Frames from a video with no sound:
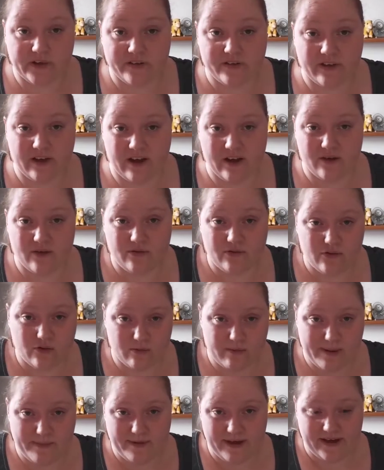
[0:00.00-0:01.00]
So
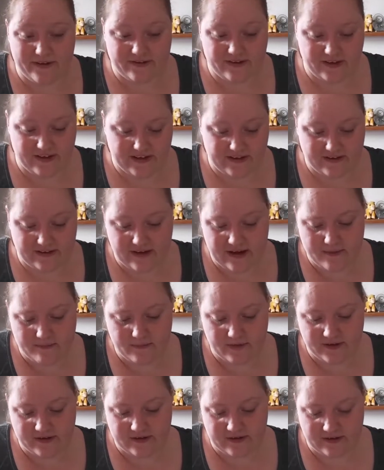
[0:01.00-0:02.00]
for my birthday this year,
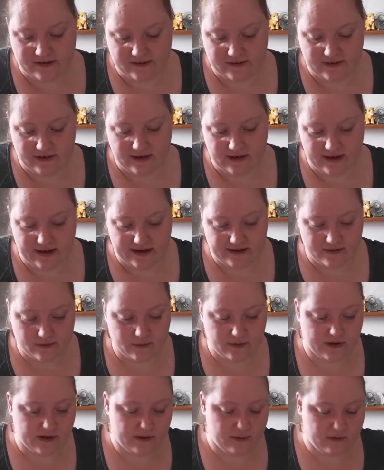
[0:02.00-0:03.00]
my sister asked
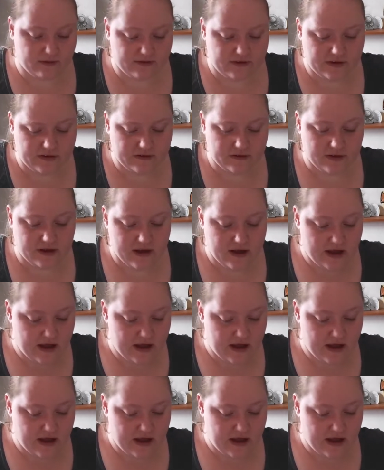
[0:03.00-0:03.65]
what I wanted,